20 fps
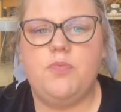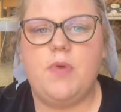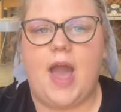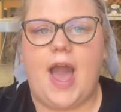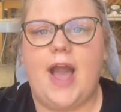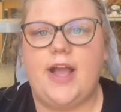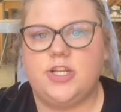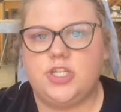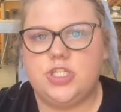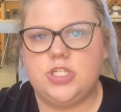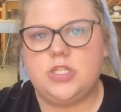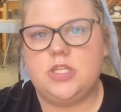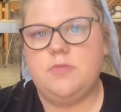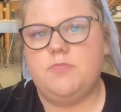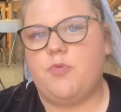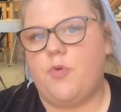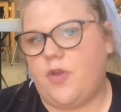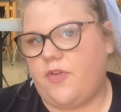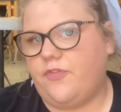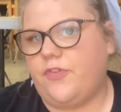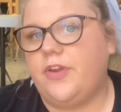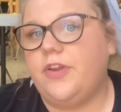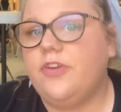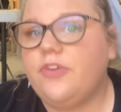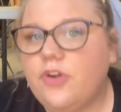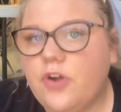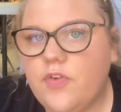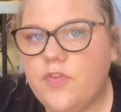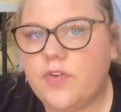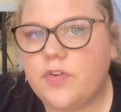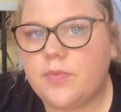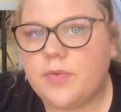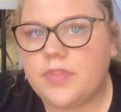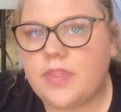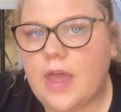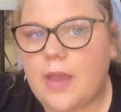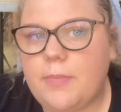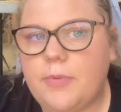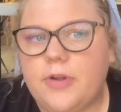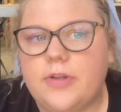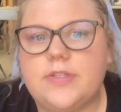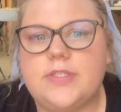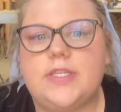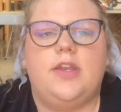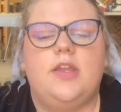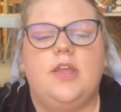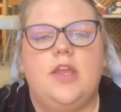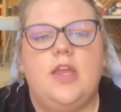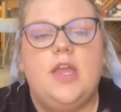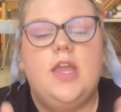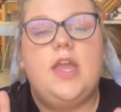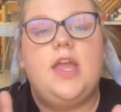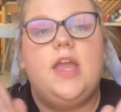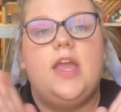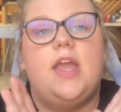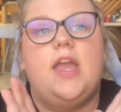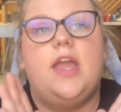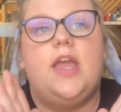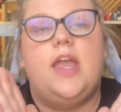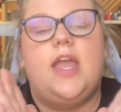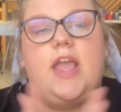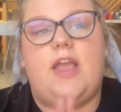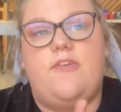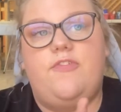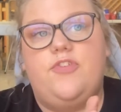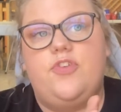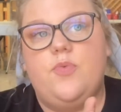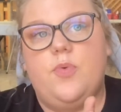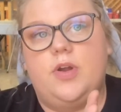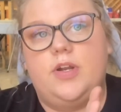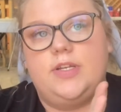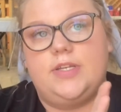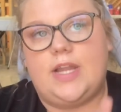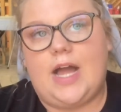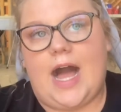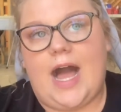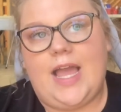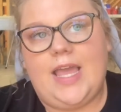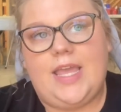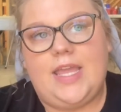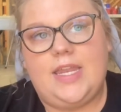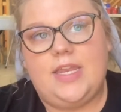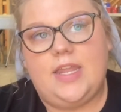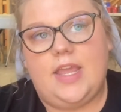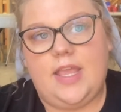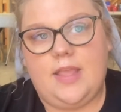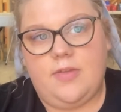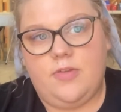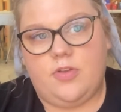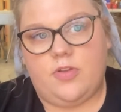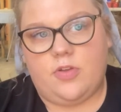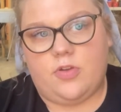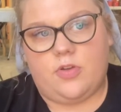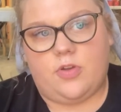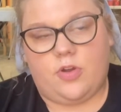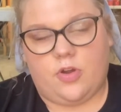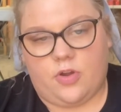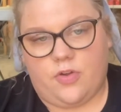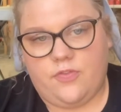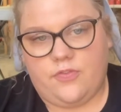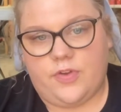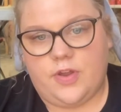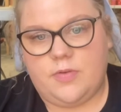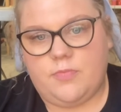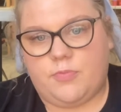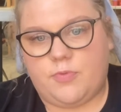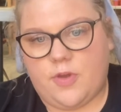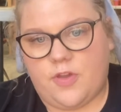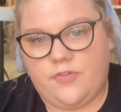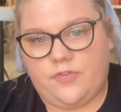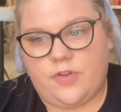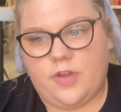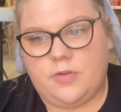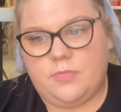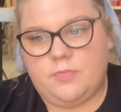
actually boyfriend and girlfriend with that person? If you are not in a girlfriend-boyfriend